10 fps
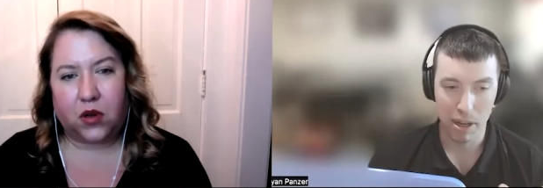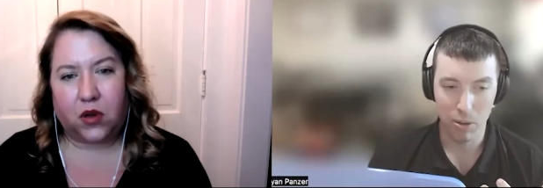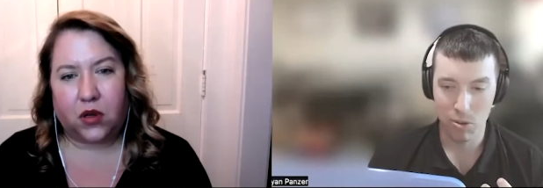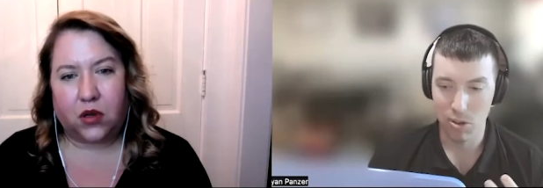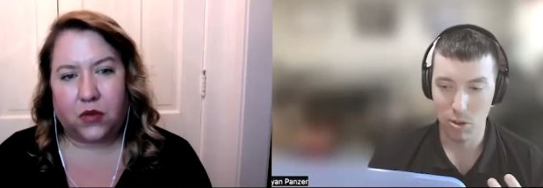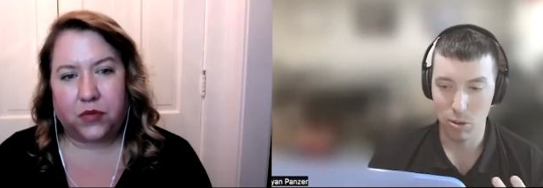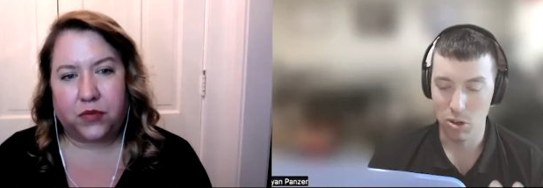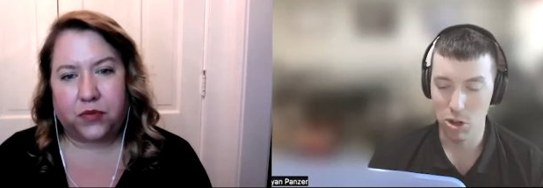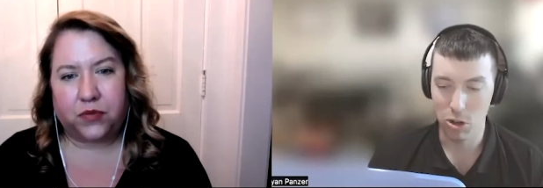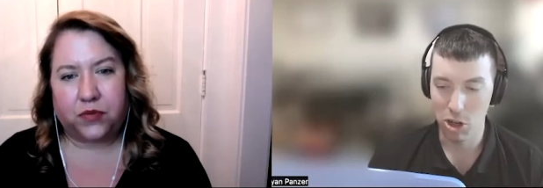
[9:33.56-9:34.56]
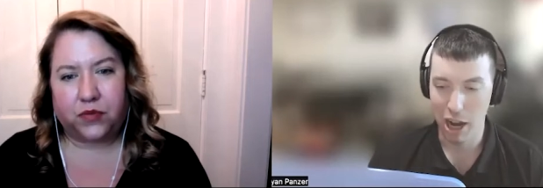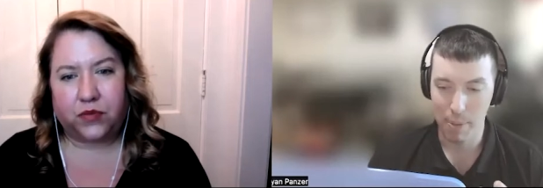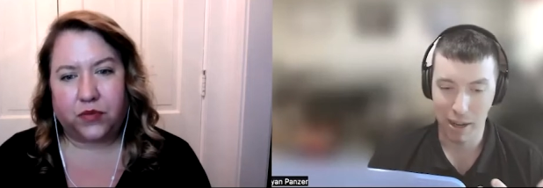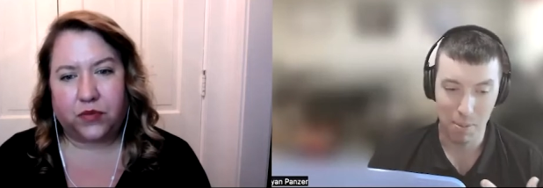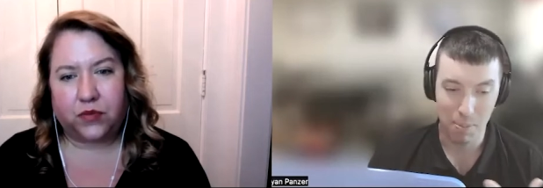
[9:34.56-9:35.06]
Speaker 1: who's who's church
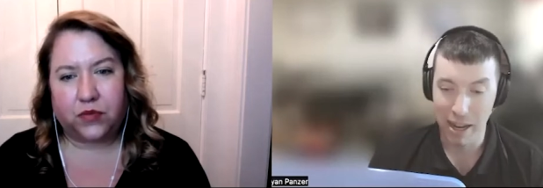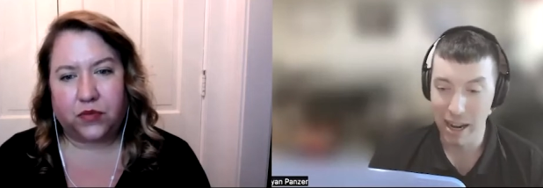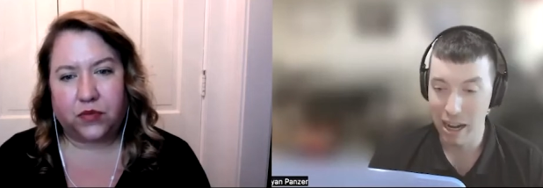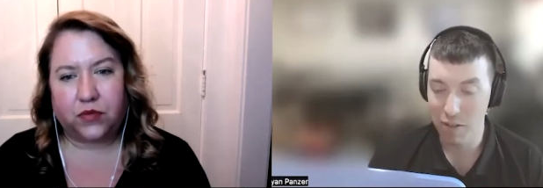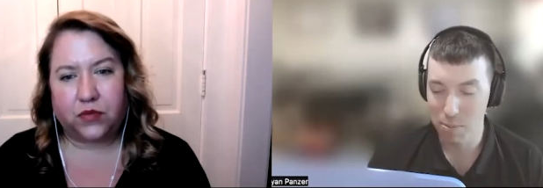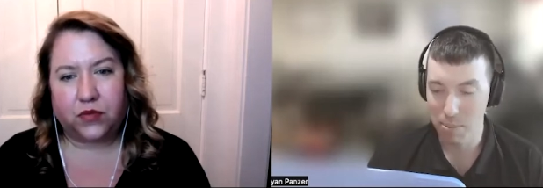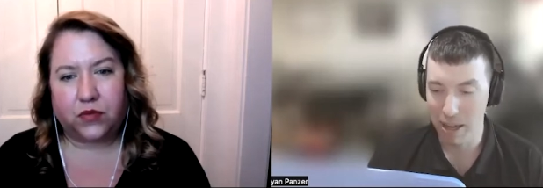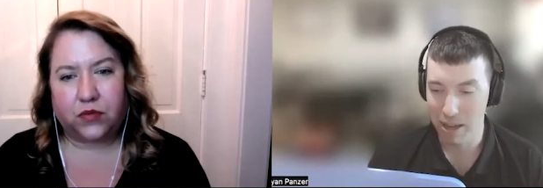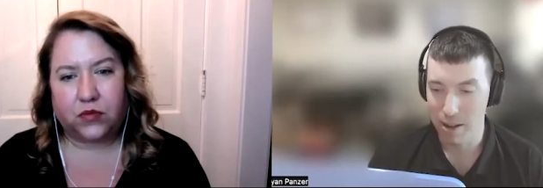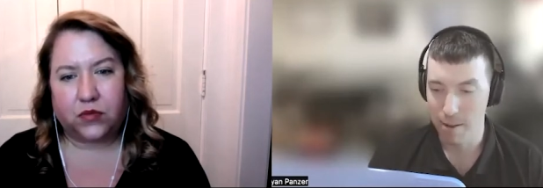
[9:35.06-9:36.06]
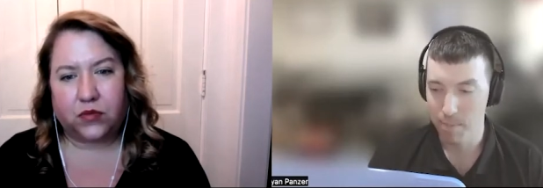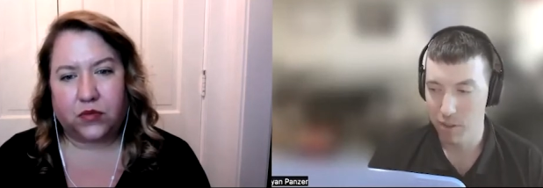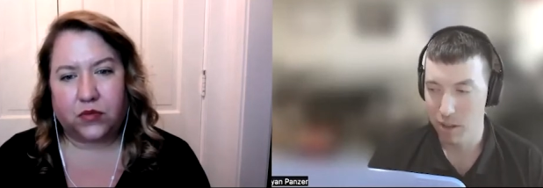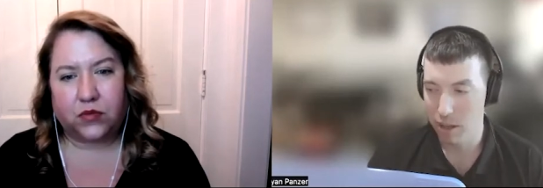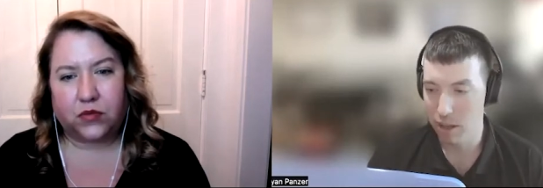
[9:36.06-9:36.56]
hopping and may not even be,
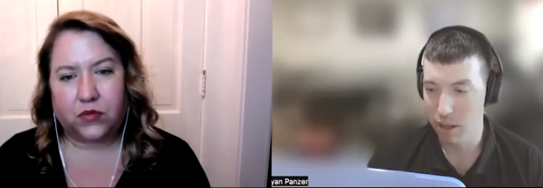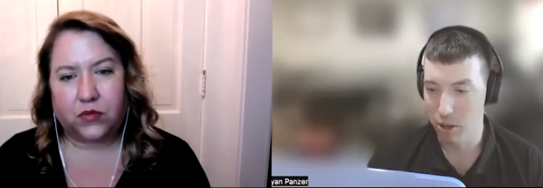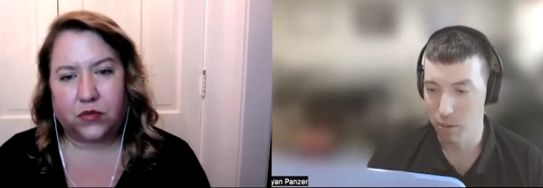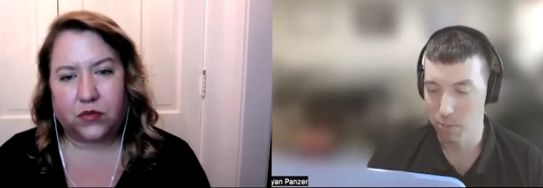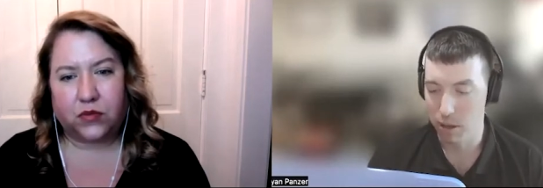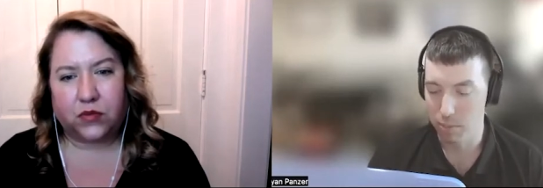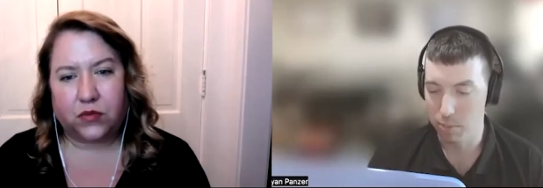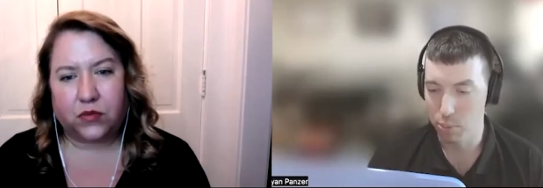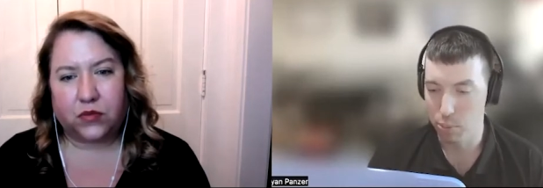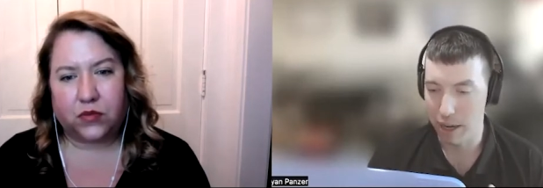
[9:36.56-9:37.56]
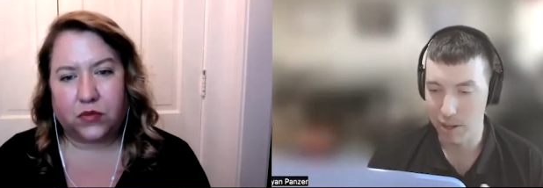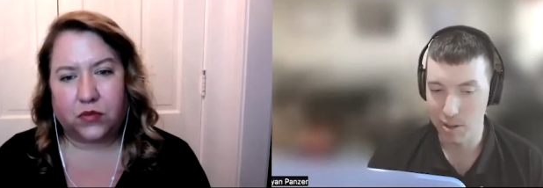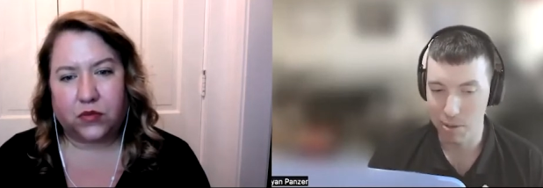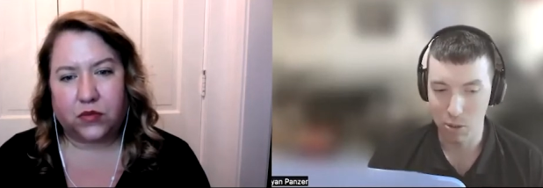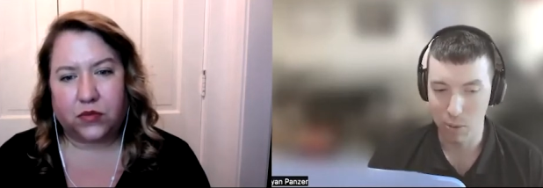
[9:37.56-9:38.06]
you know, uh,
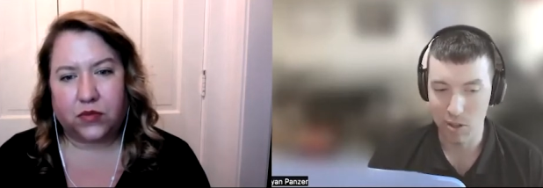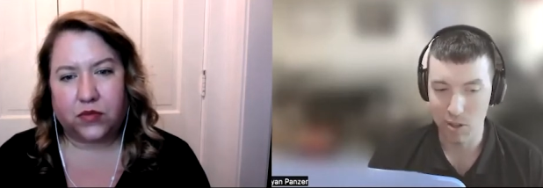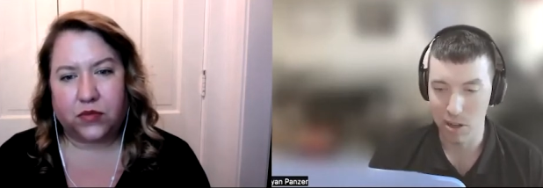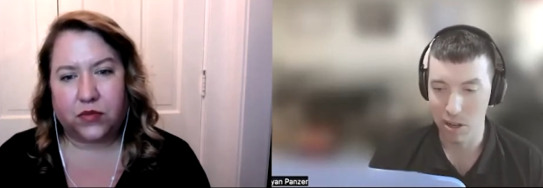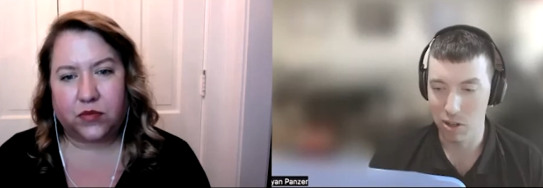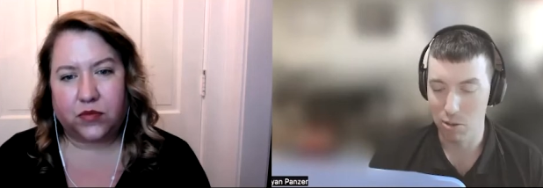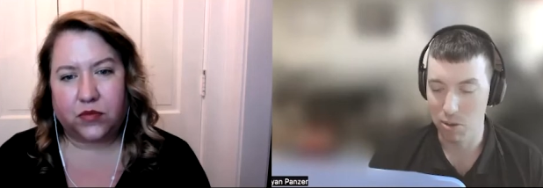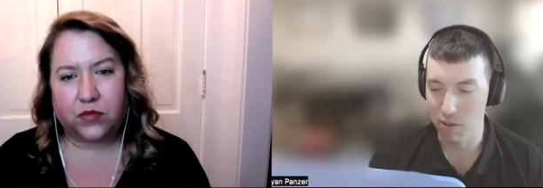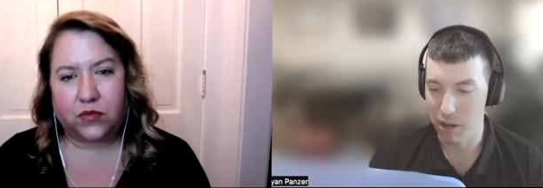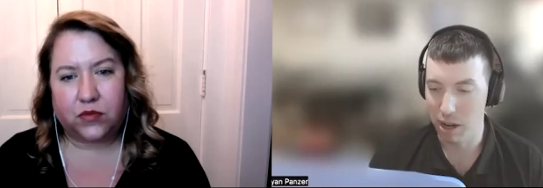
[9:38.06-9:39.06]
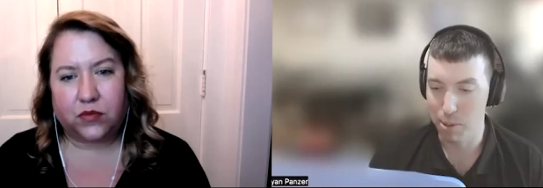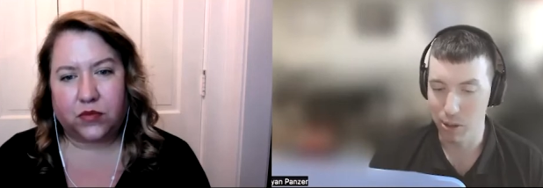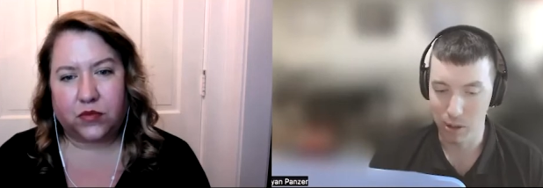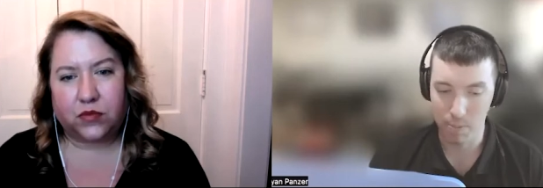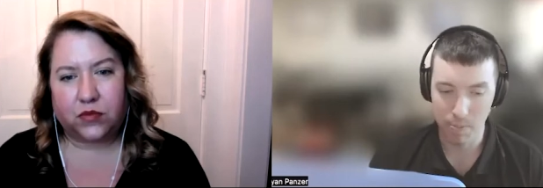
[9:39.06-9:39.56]
proximate to us in, in terms of our
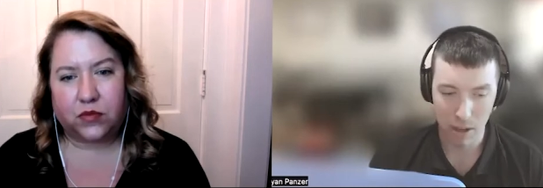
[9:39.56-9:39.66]
neighborhood?